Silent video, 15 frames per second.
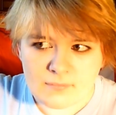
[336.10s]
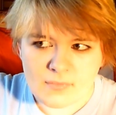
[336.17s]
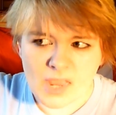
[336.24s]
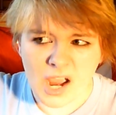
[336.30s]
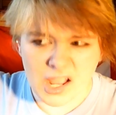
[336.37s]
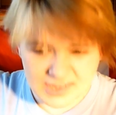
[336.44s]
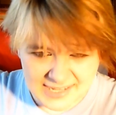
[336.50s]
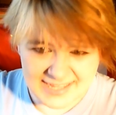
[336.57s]

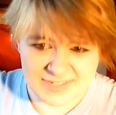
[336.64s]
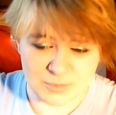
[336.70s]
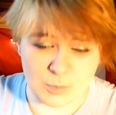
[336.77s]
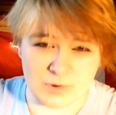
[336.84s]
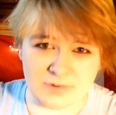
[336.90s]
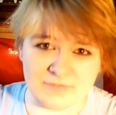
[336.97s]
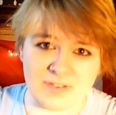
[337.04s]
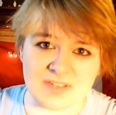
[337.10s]
Unless one
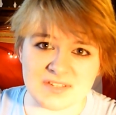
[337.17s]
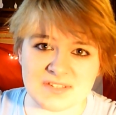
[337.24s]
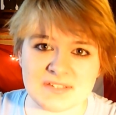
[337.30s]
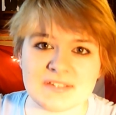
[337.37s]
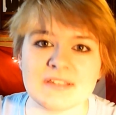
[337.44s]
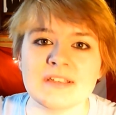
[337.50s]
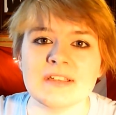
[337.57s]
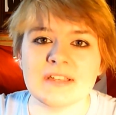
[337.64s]
of us
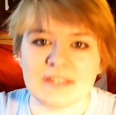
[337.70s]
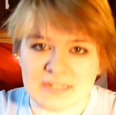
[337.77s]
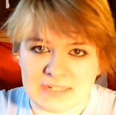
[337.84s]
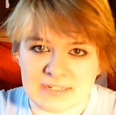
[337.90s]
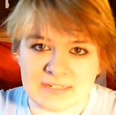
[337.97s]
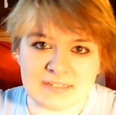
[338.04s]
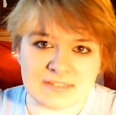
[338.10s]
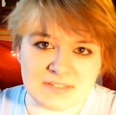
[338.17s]

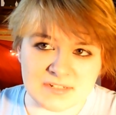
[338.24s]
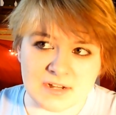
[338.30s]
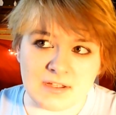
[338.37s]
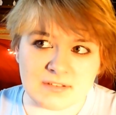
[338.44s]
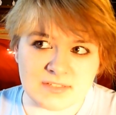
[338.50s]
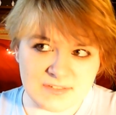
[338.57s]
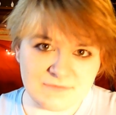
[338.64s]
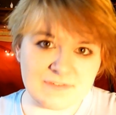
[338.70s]

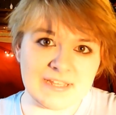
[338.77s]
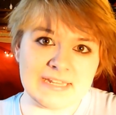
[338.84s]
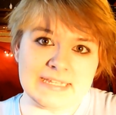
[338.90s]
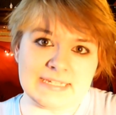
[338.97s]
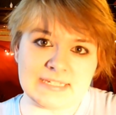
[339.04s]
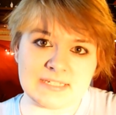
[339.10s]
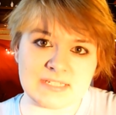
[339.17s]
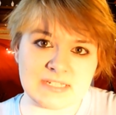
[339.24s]
starts
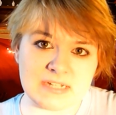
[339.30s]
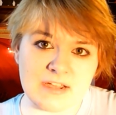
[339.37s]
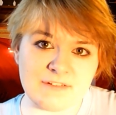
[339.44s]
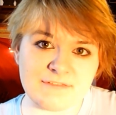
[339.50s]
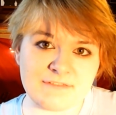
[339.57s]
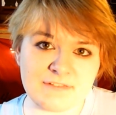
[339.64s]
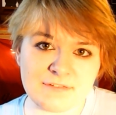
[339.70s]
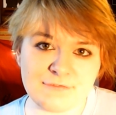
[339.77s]
feeling
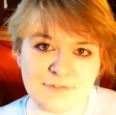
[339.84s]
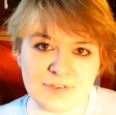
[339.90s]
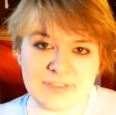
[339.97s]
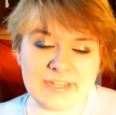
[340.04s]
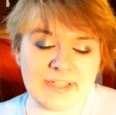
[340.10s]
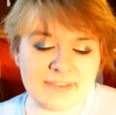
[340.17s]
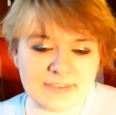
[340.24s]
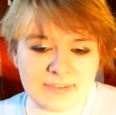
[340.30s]
stuff for
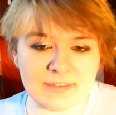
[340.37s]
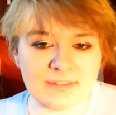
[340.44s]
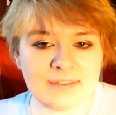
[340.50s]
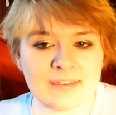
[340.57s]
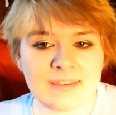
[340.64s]
the other.